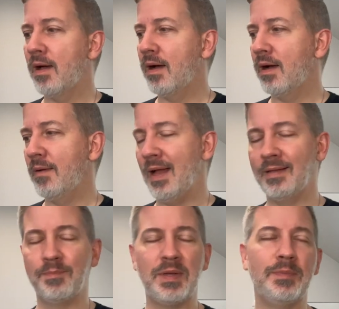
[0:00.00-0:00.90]

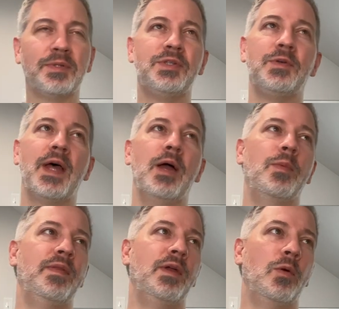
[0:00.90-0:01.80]
And people do that
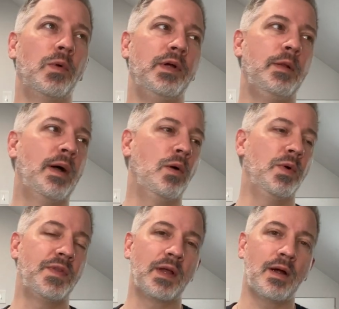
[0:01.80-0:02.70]
when they're worried about
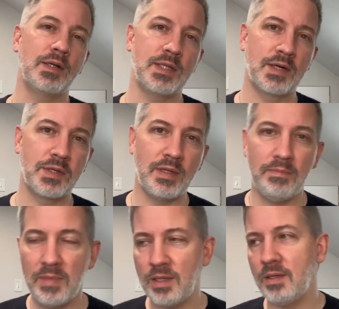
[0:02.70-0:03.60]
what the cards actually
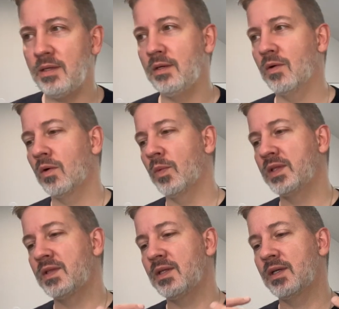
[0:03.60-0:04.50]
mean or
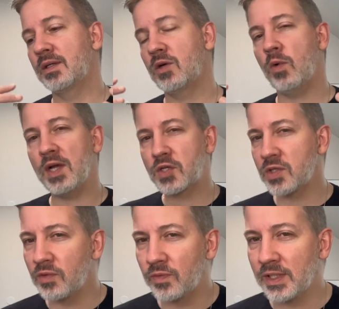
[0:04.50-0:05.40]
what the
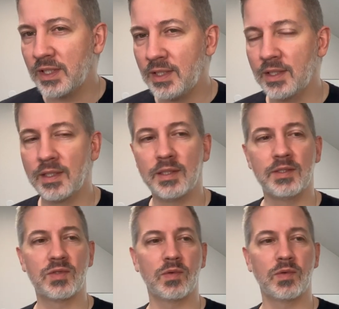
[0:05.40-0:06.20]
question really is,